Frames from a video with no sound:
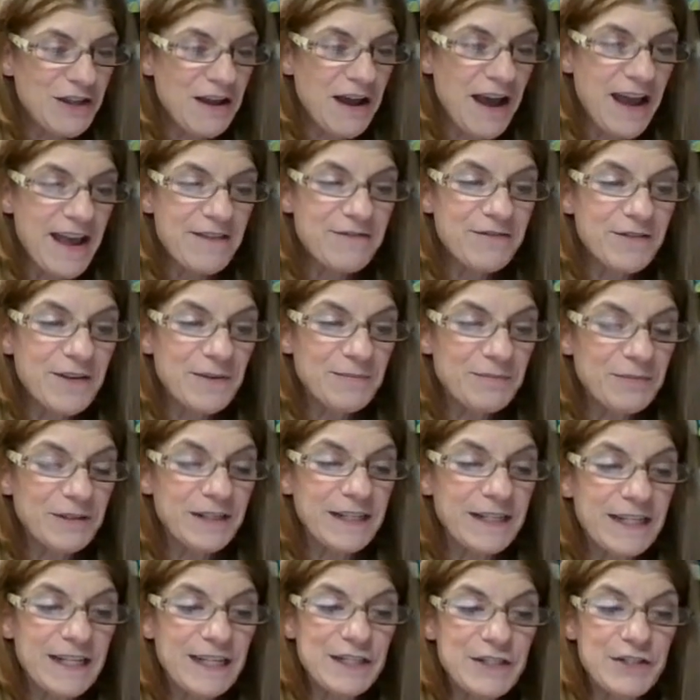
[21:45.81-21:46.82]
I have
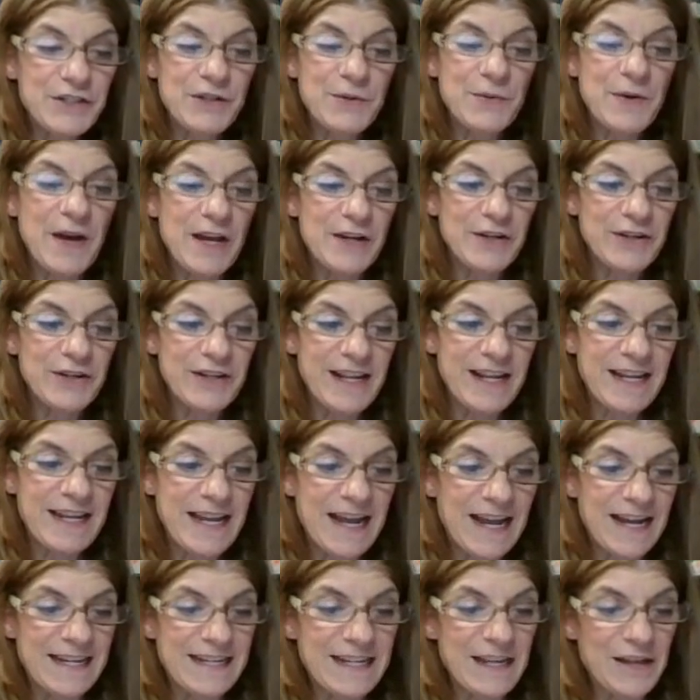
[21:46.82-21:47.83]
completed
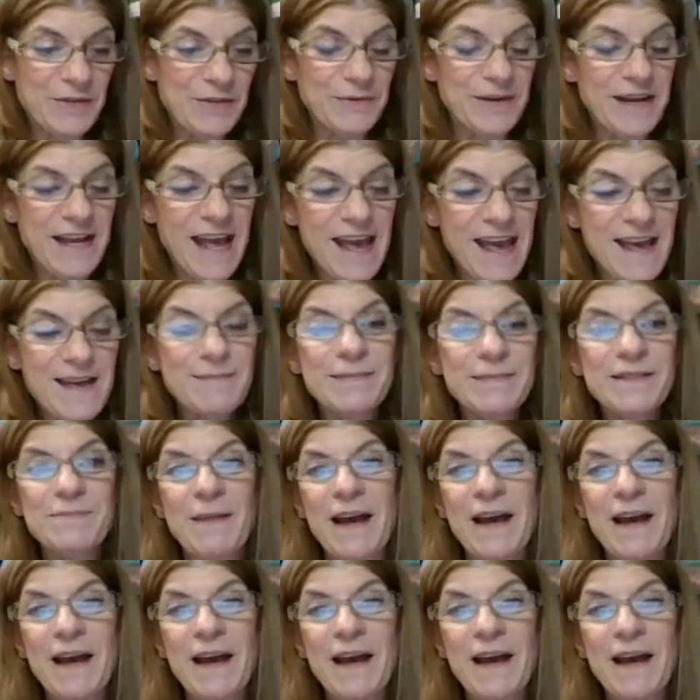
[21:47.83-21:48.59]
293 games.